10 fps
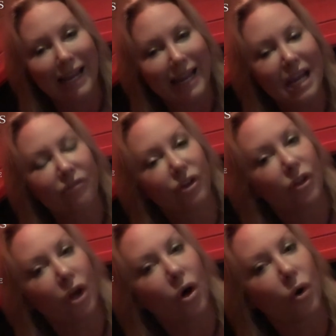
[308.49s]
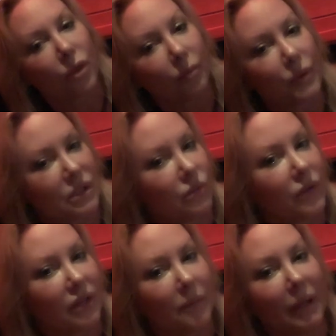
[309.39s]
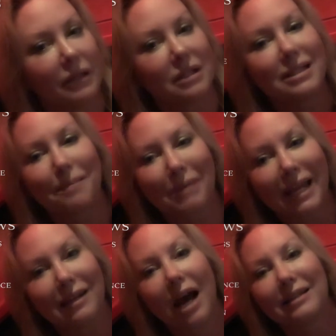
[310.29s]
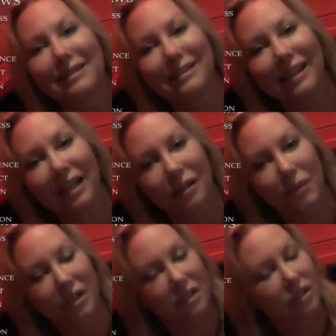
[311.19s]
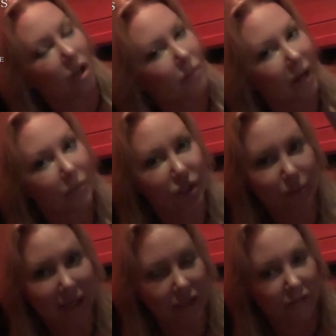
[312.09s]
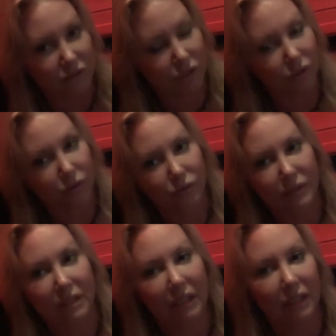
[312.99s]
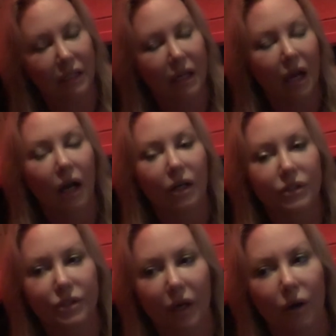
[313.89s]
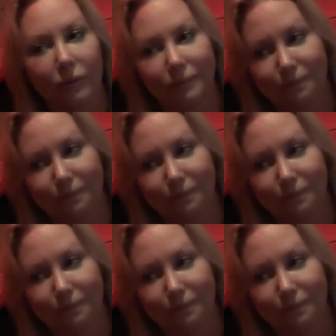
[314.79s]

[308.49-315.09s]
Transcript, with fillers: even though the person with the abundance may not see it because it's all about perspective too see so